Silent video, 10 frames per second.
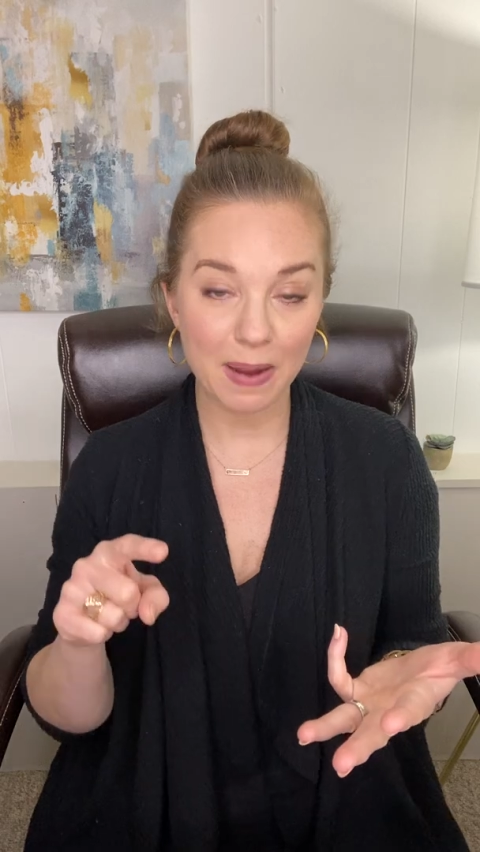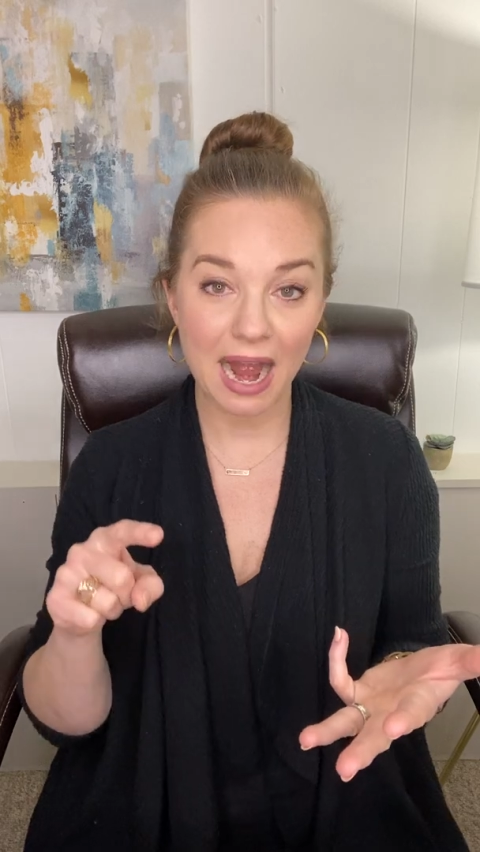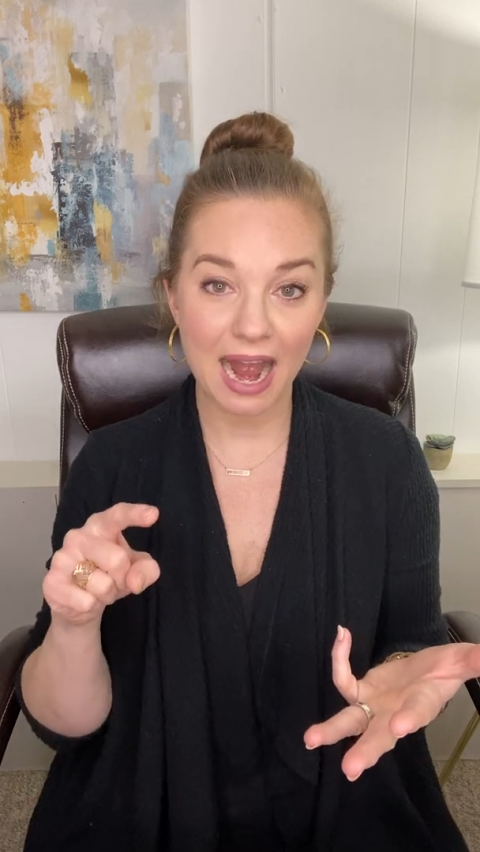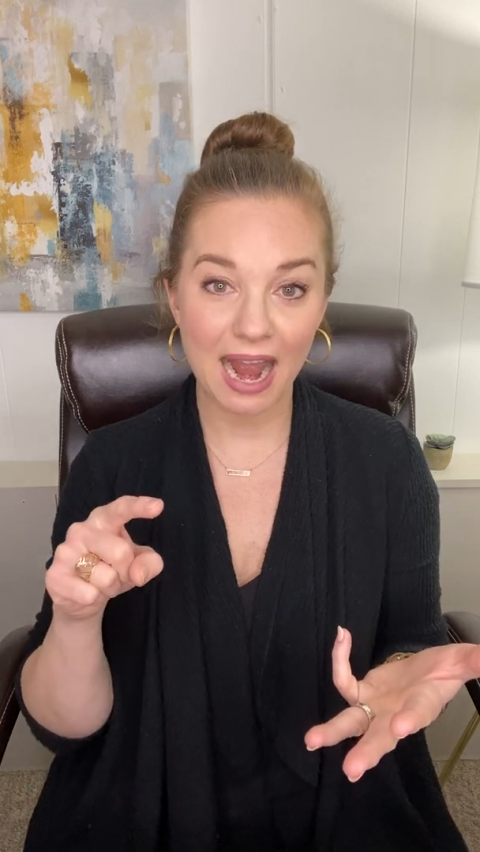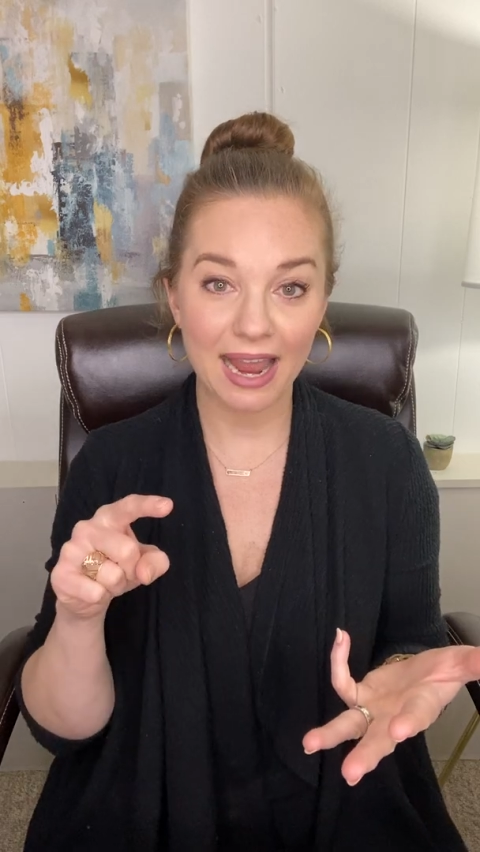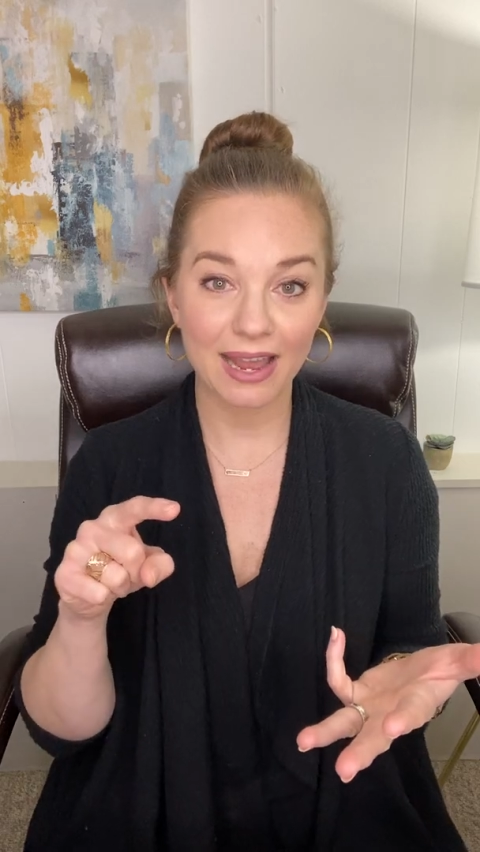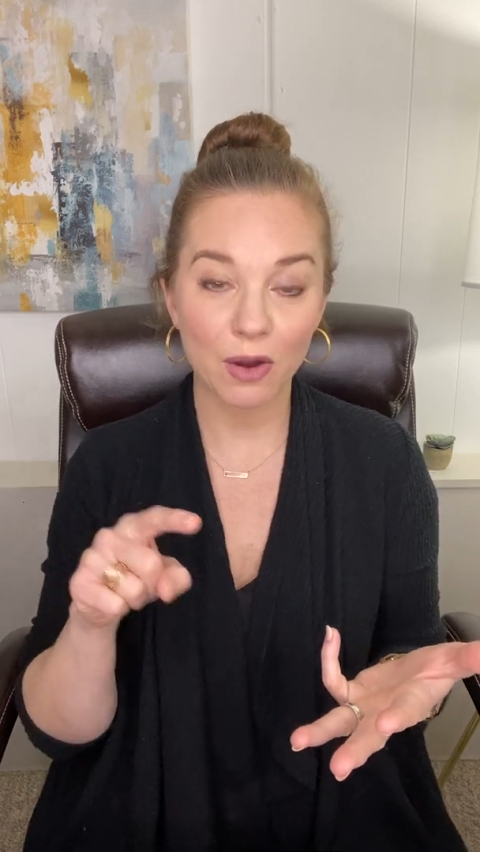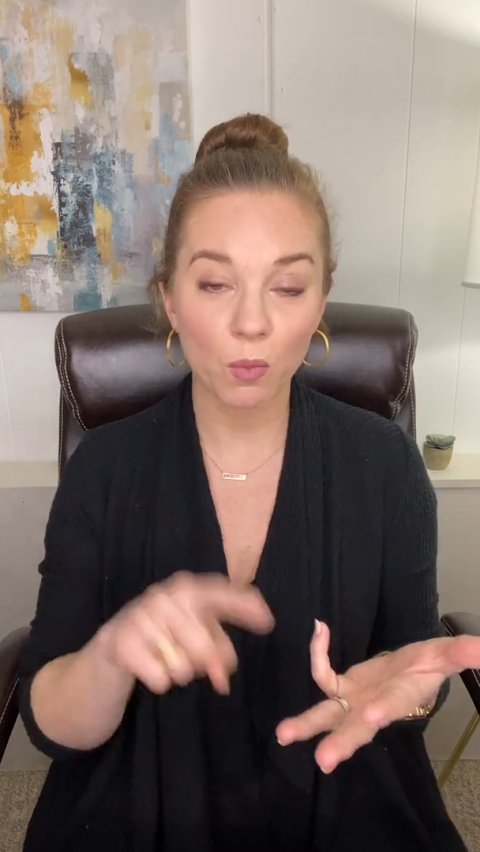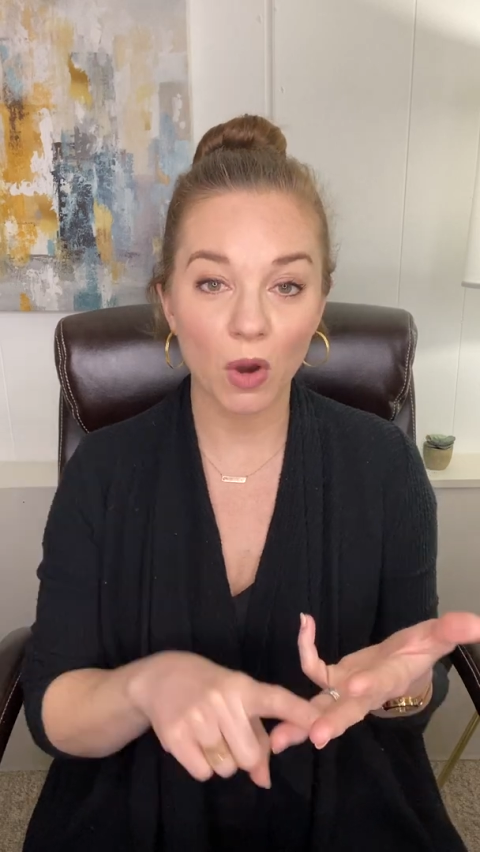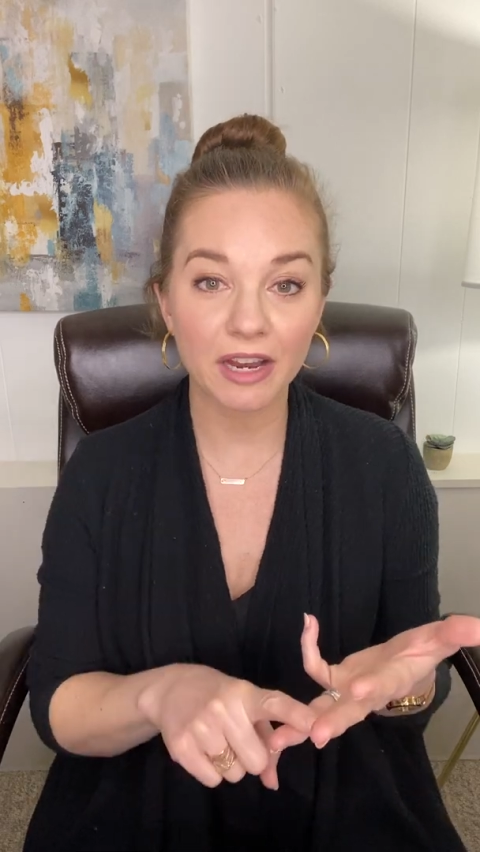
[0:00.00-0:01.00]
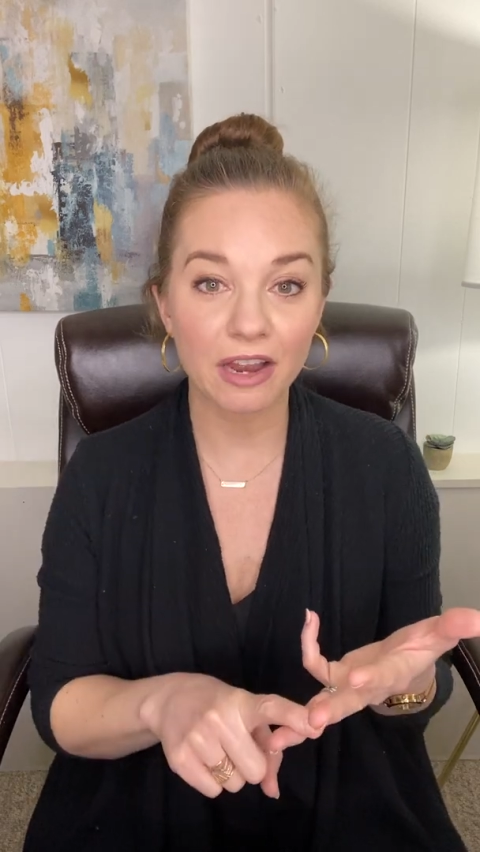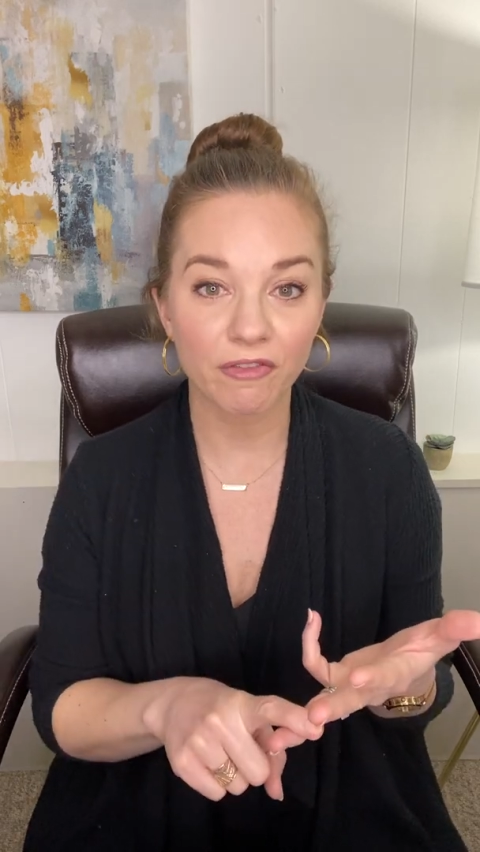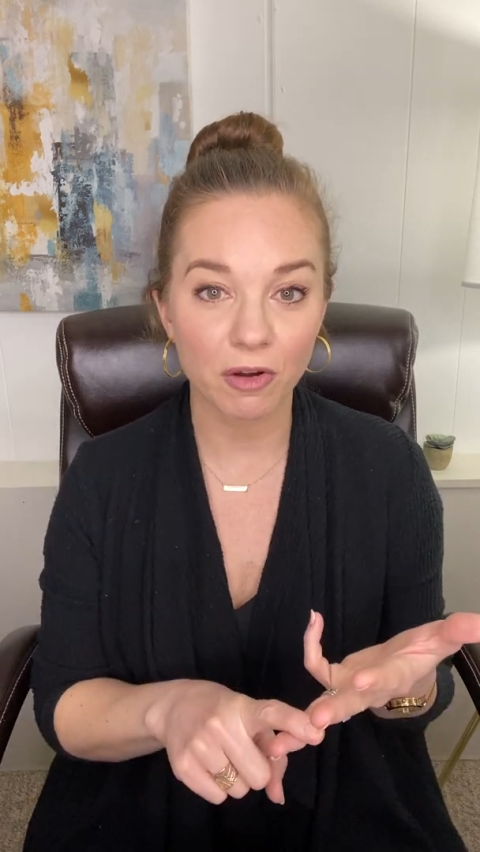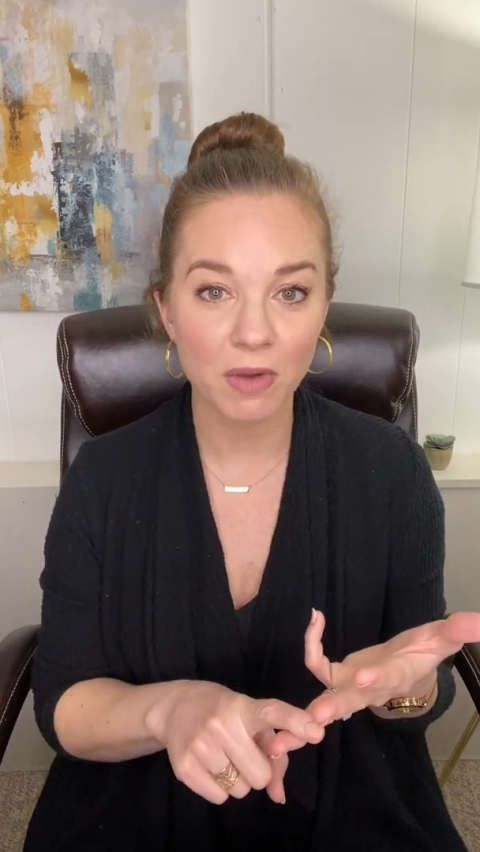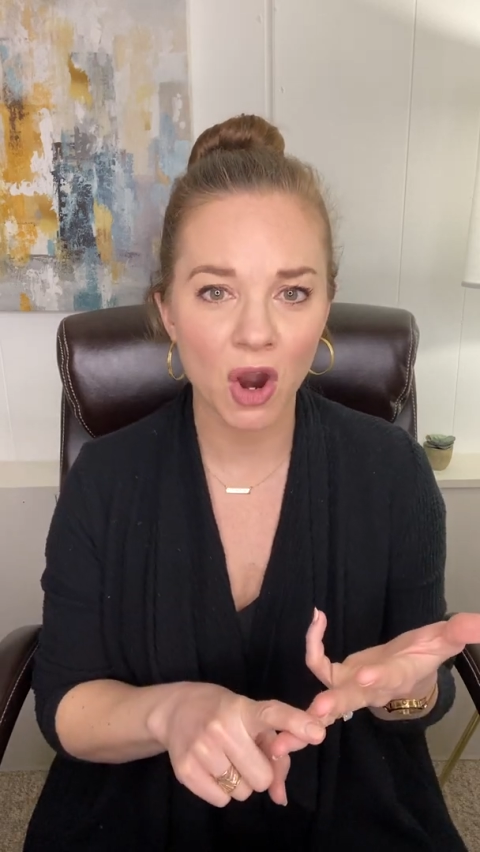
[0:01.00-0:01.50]
by working
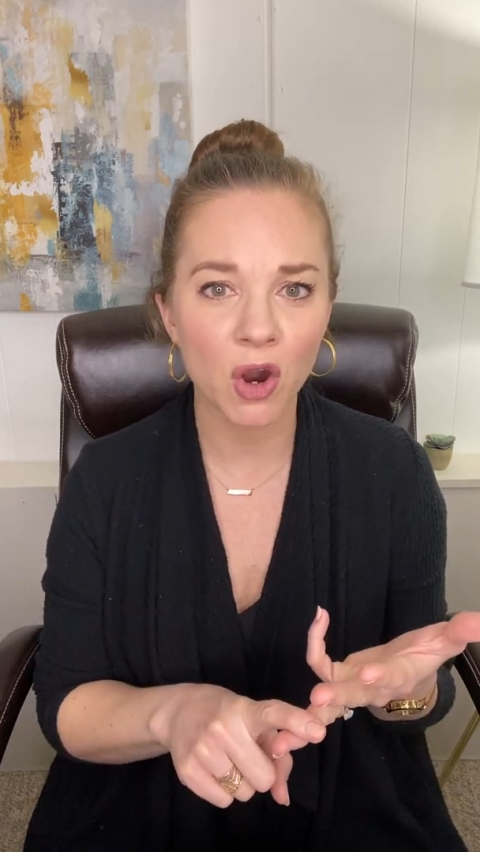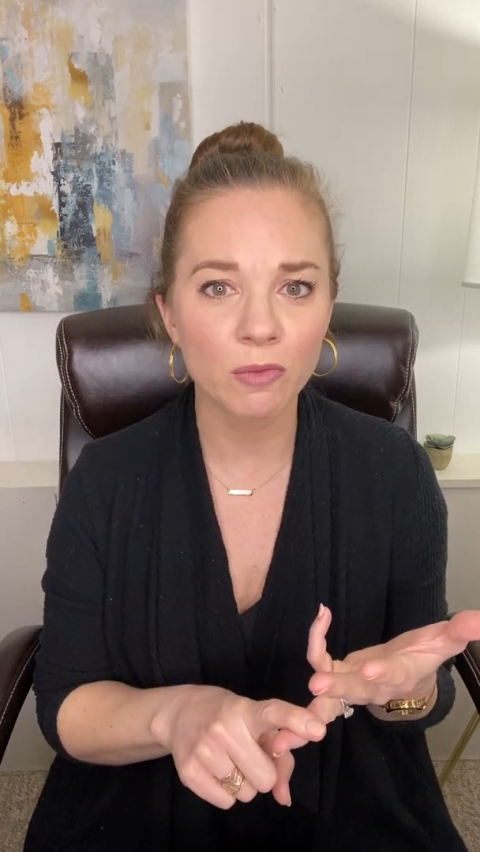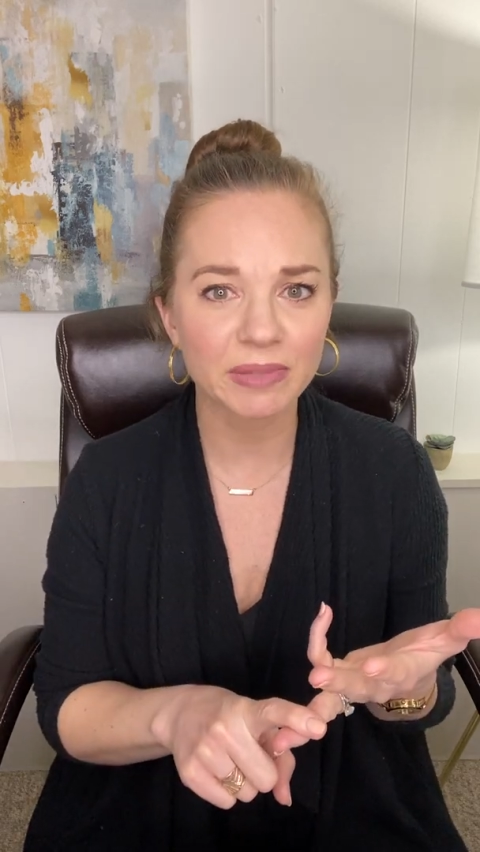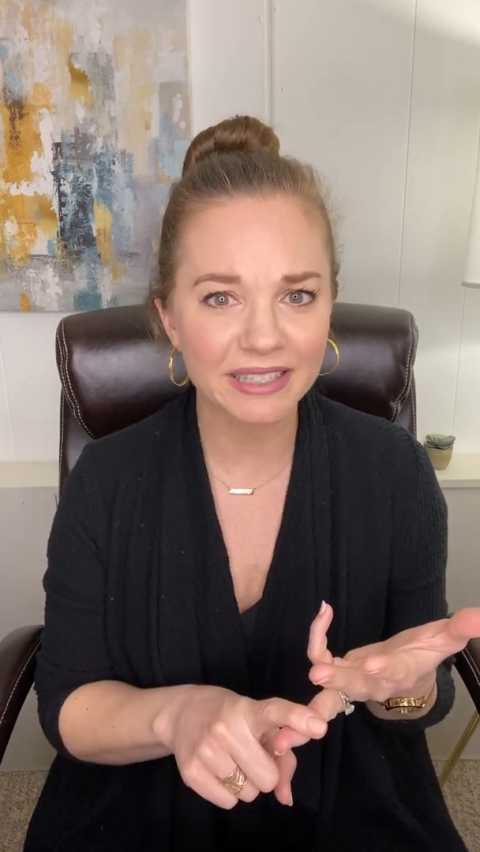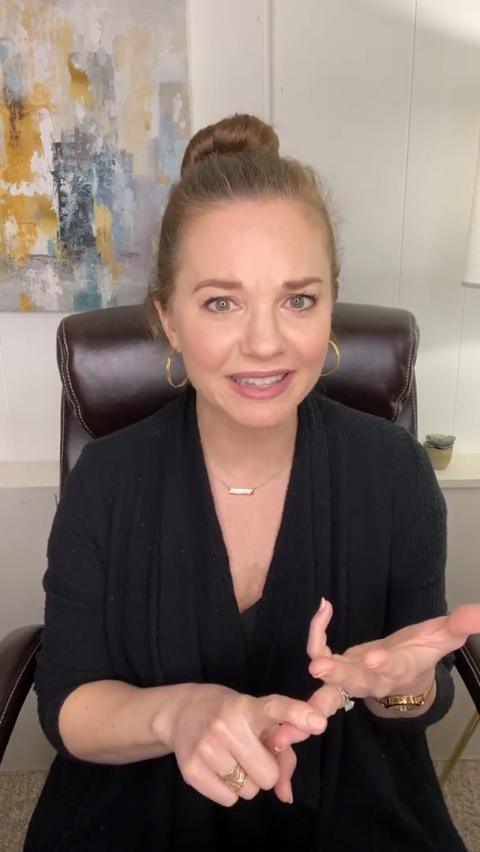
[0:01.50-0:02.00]
from home